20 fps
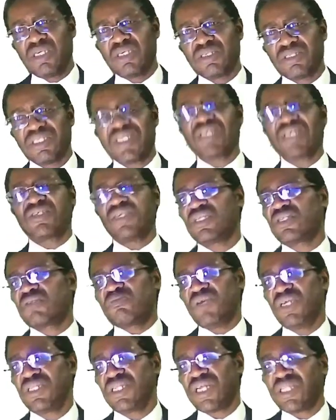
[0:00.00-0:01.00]
does it
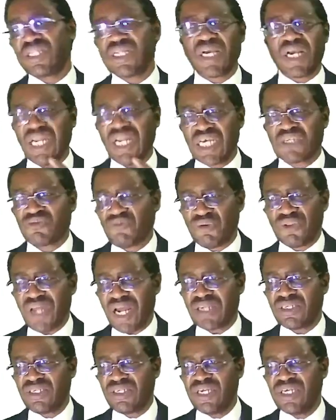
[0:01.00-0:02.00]
mean that the class for
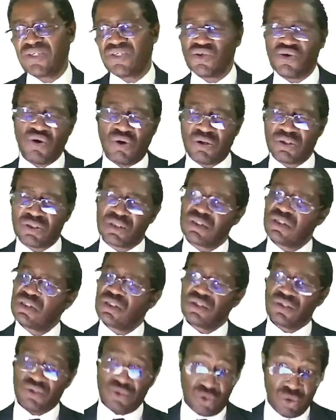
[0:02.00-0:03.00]
that day is gone?
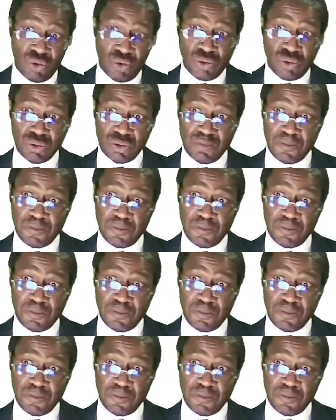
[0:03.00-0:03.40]
No.